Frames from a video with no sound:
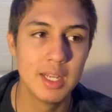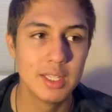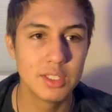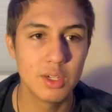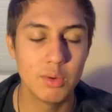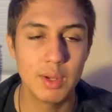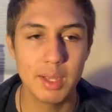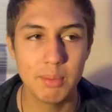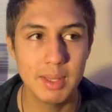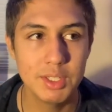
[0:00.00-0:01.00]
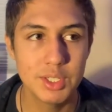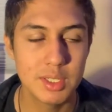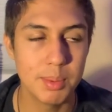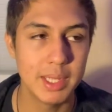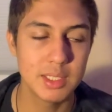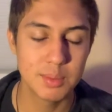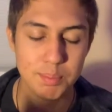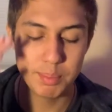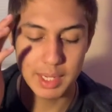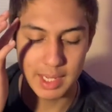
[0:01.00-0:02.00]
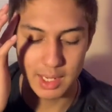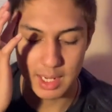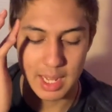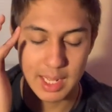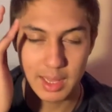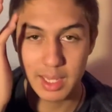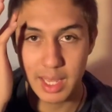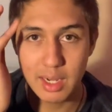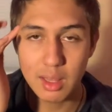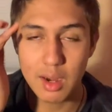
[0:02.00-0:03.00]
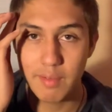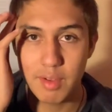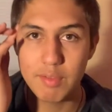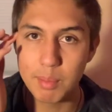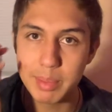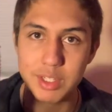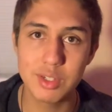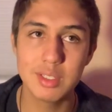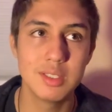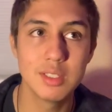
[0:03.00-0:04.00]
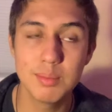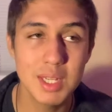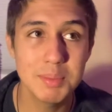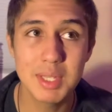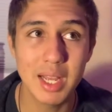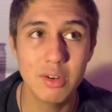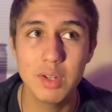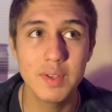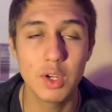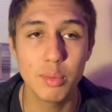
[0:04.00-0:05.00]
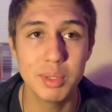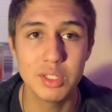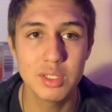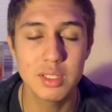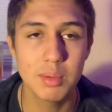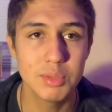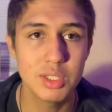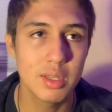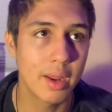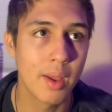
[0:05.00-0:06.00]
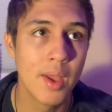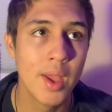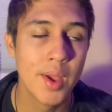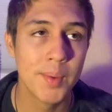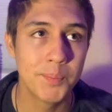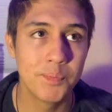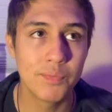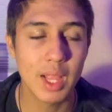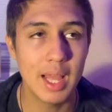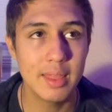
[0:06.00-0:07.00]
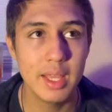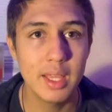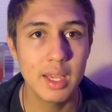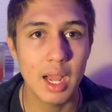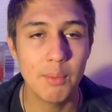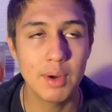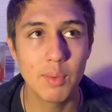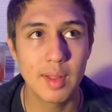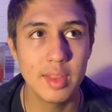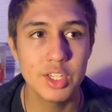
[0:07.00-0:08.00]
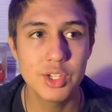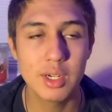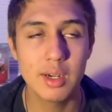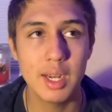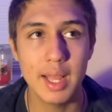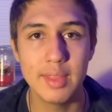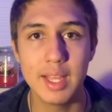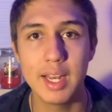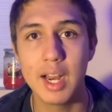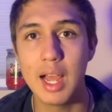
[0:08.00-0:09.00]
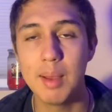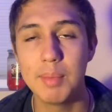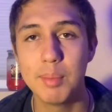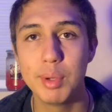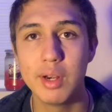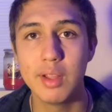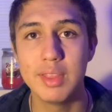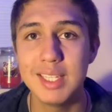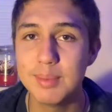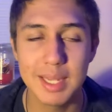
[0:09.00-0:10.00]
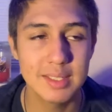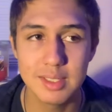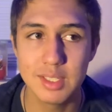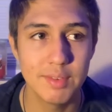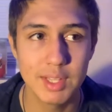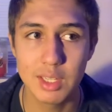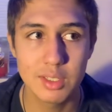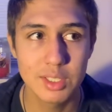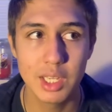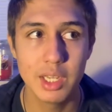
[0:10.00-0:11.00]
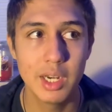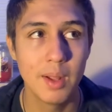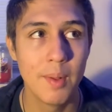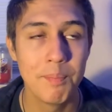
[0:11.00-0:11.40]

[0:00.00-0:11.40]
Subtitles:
So it really just depends. But I get a lot of it from Pinterest, and sometimes I don't even go on Pinterest and I'm just like, I think I want to wear this shirt, and then I'm gonna put on these pants and see if it looks good.